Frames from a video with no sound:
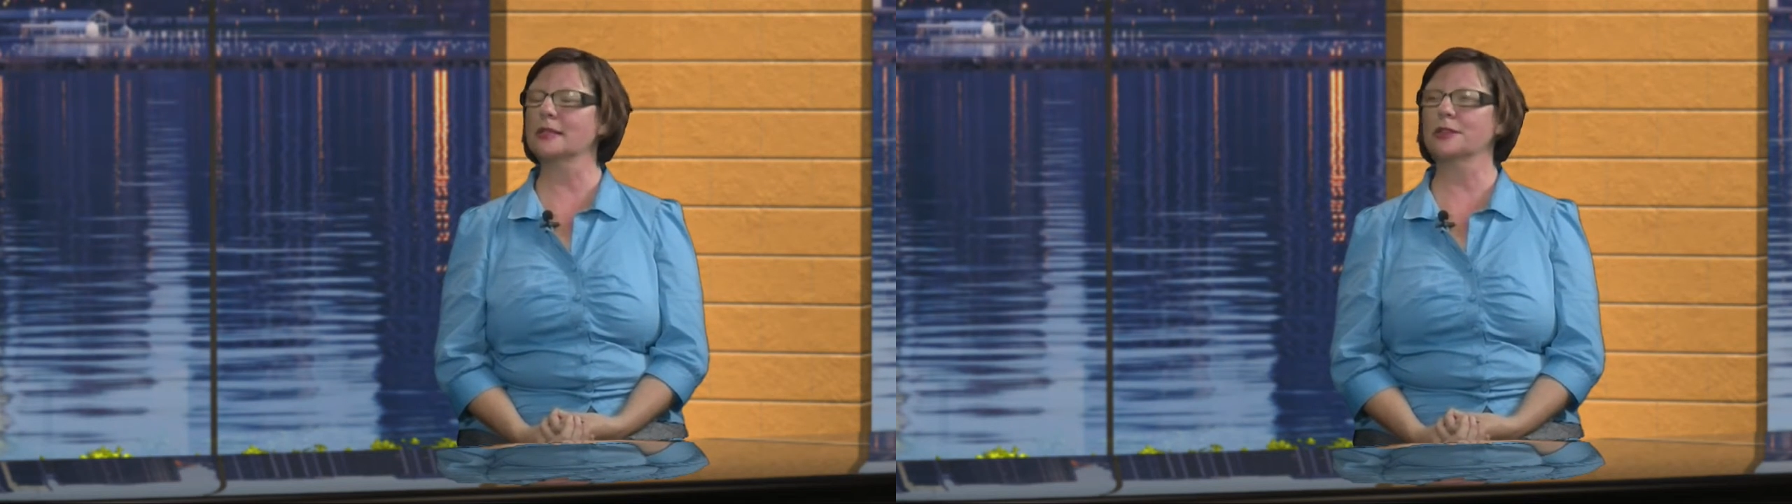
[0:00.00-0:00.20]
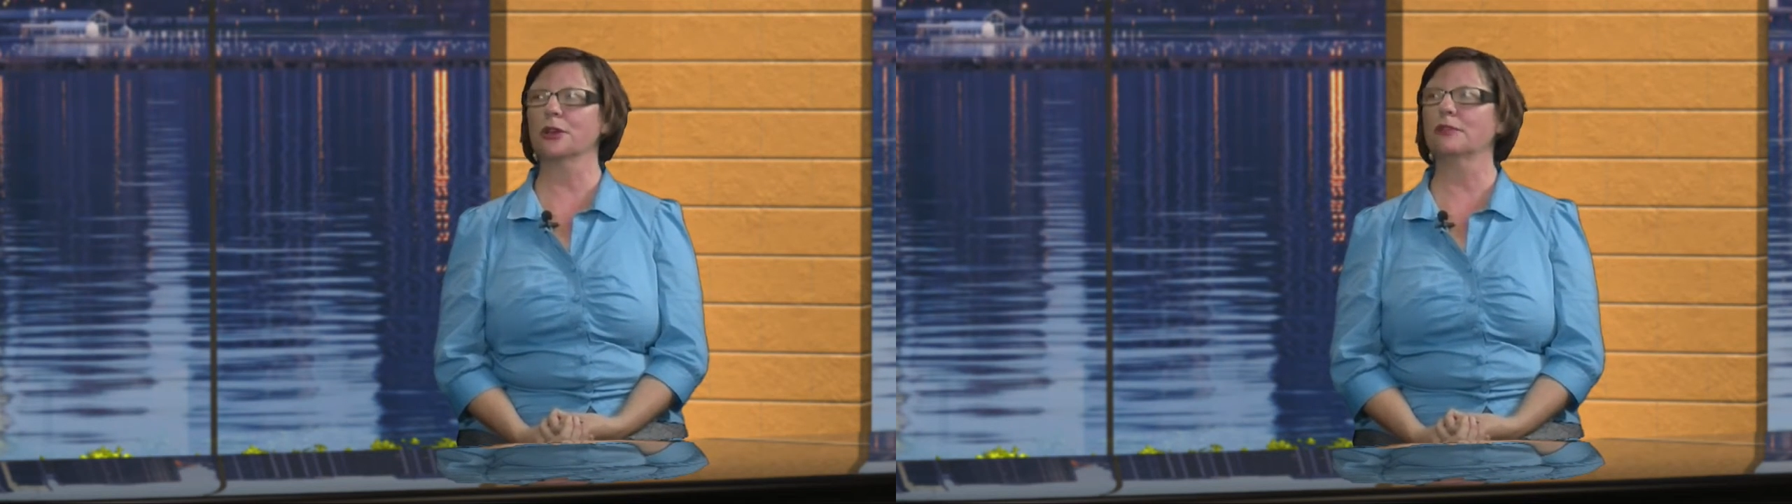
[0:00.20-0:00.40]

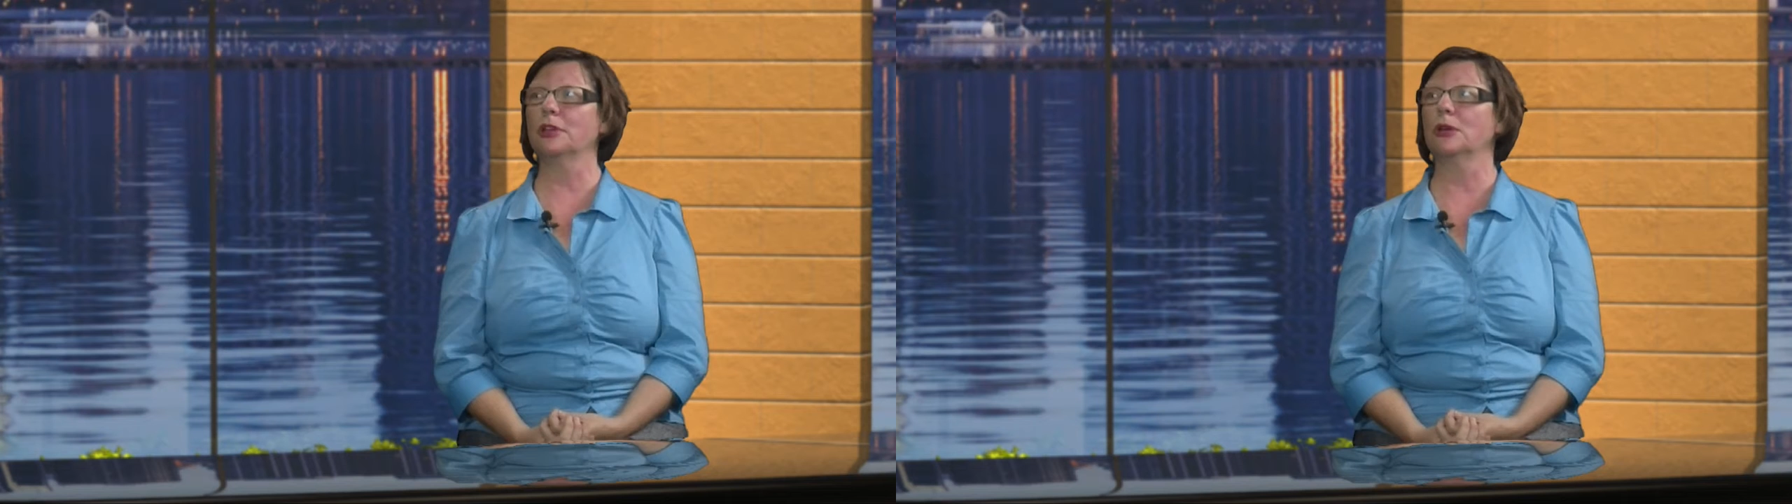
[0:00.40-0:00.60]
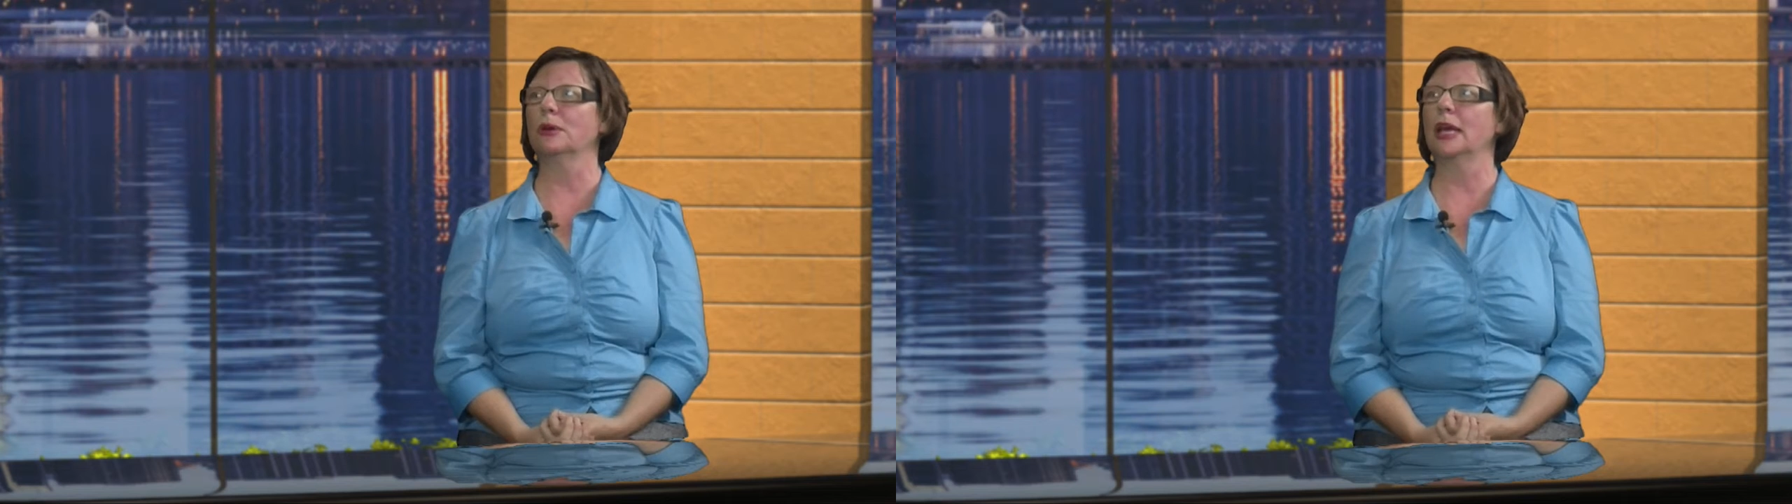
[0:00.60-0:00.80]
serve
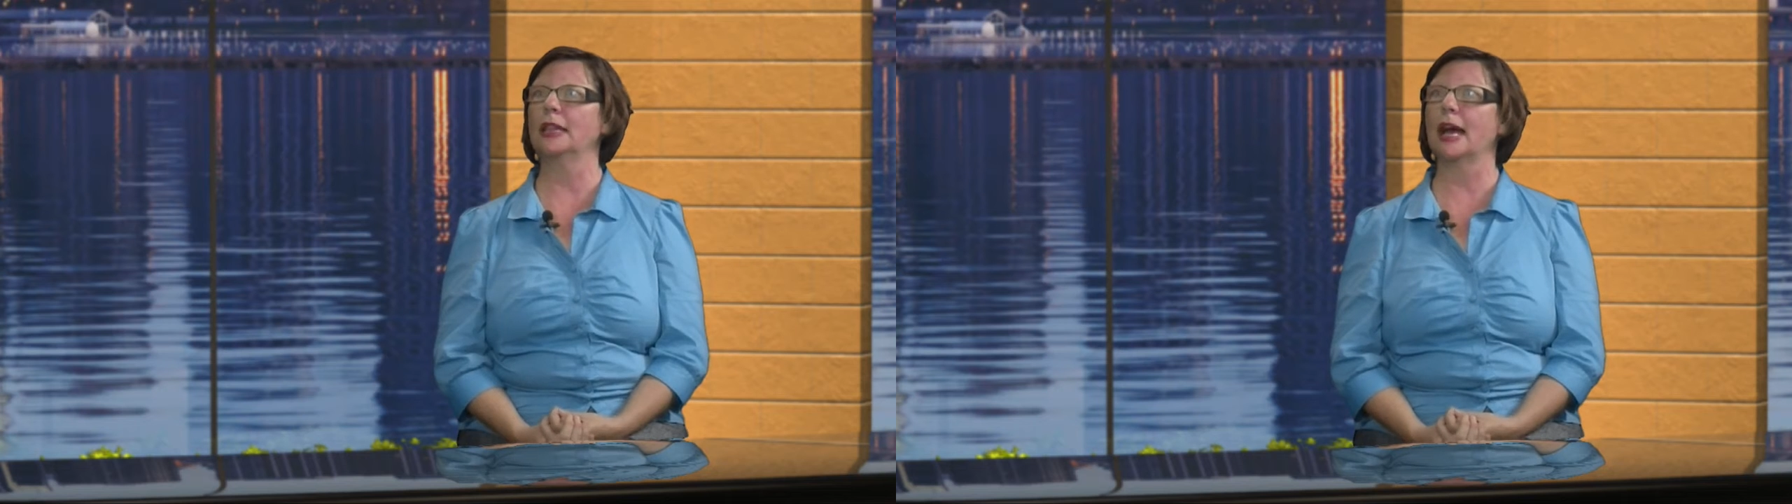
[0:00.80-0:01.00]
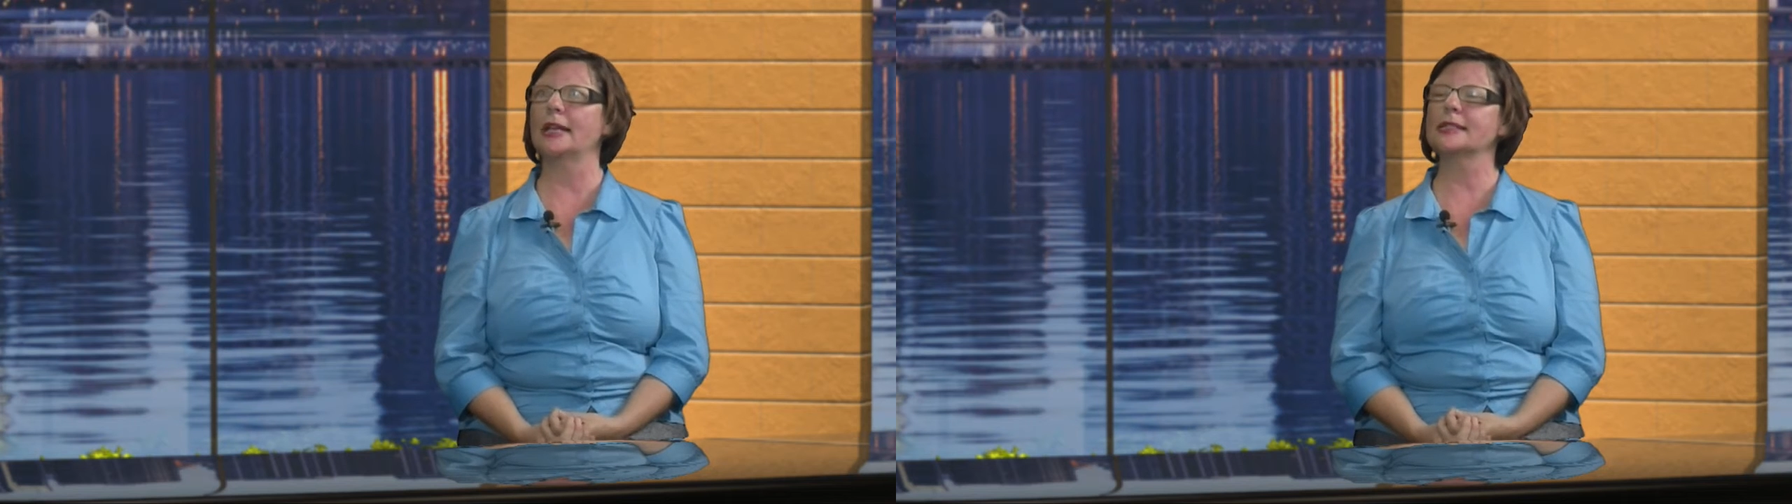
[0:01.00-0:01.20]
you,
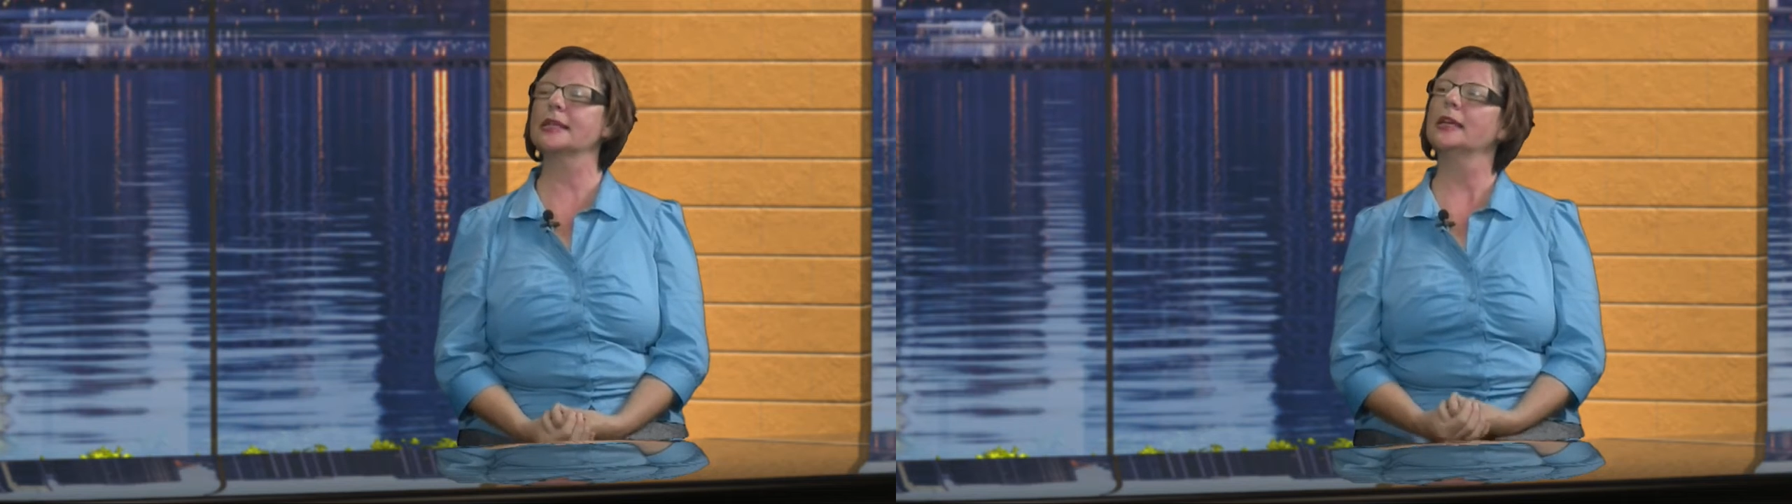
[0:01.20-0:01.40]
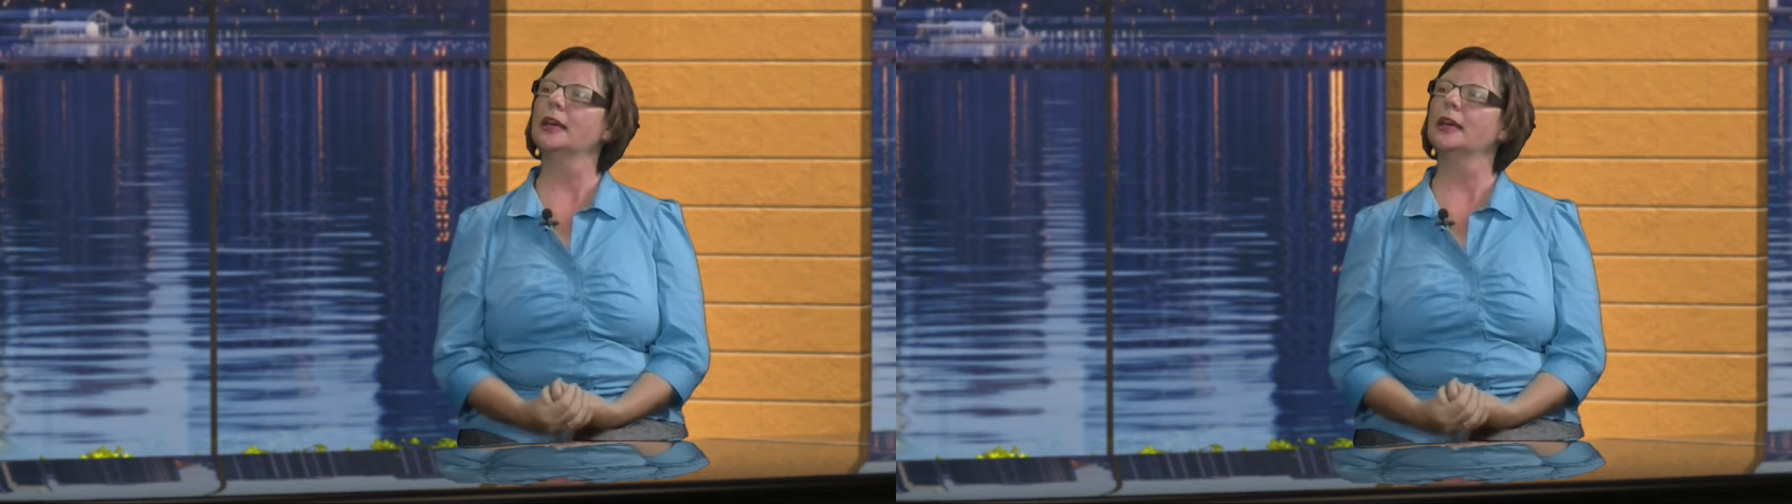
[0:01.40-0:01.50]
and that's